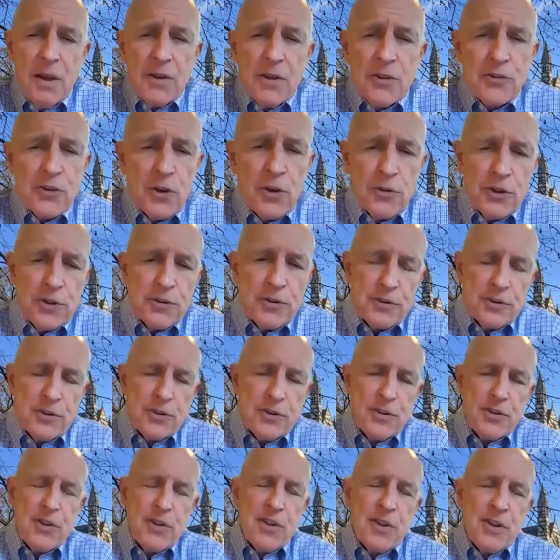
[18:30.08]
So
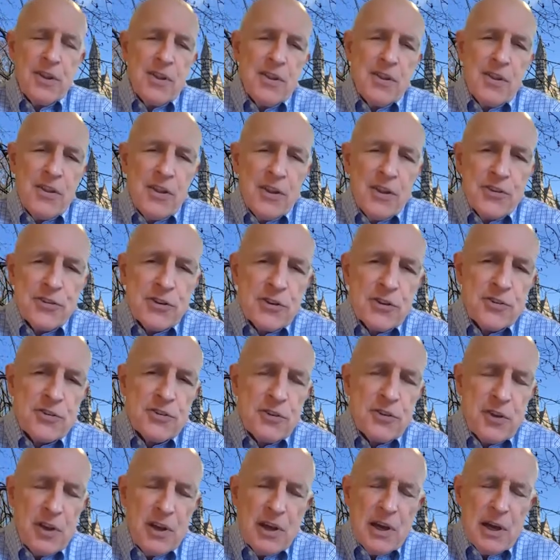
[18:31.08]

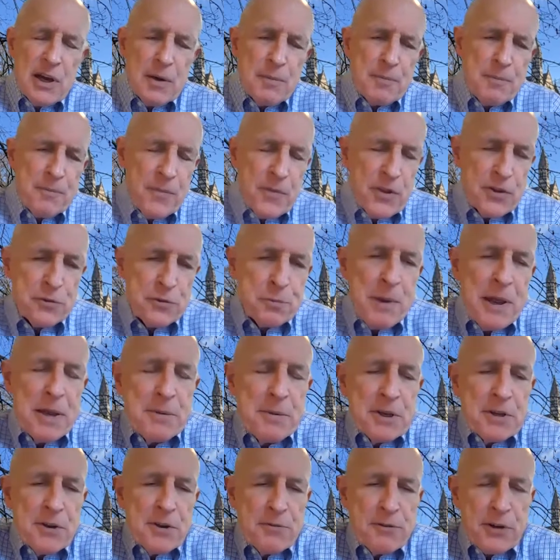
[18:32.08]
this may
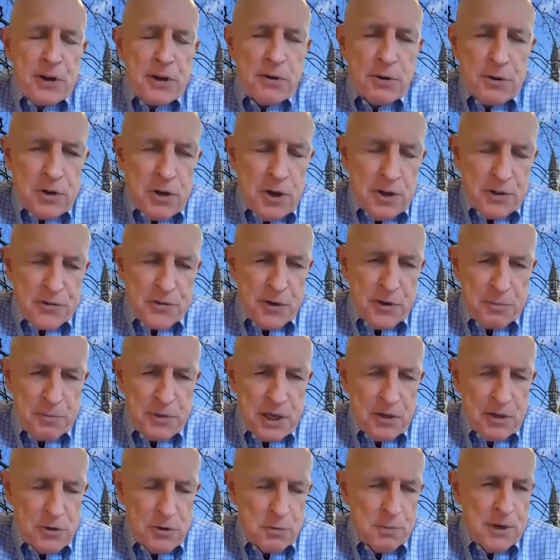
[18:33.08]
be a difficult concept
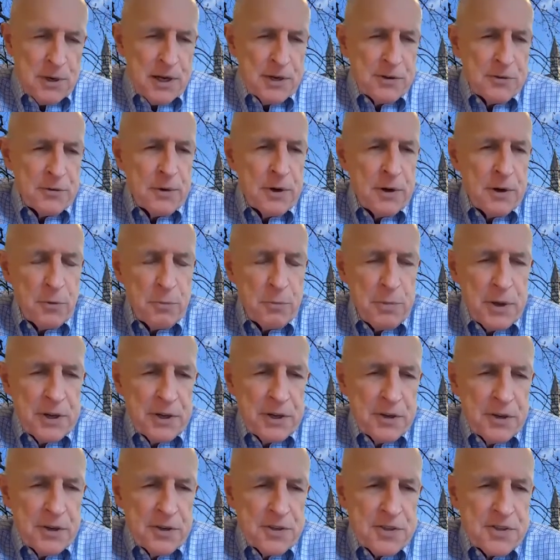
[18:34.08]
to get your mind around, but
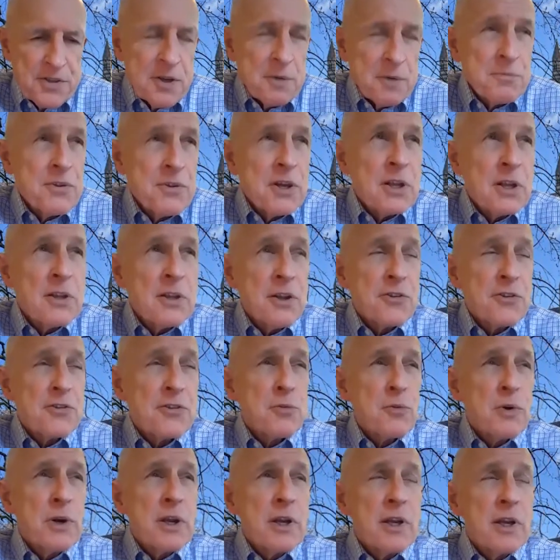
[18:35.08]
it is something that's
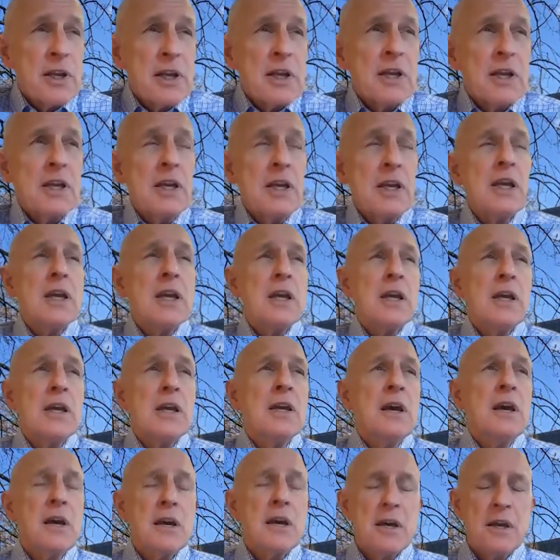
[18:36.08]
really key
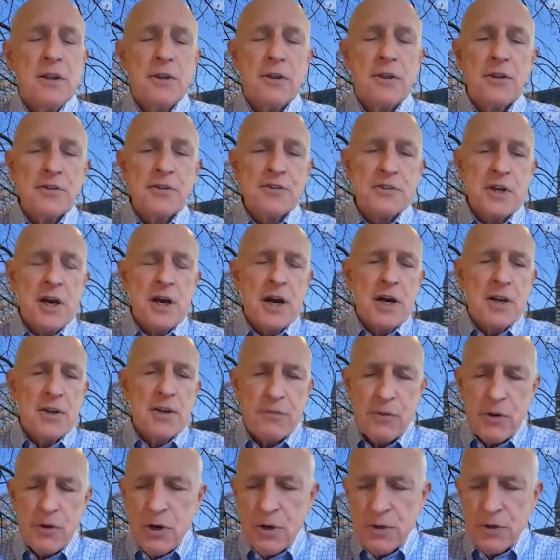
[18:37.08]
in this kind
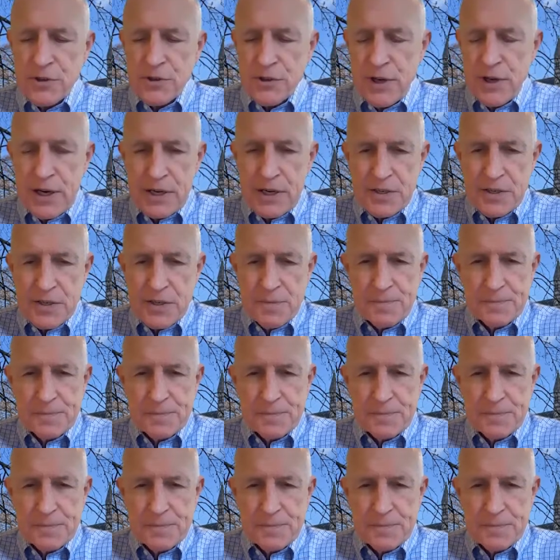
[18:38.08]
of contract.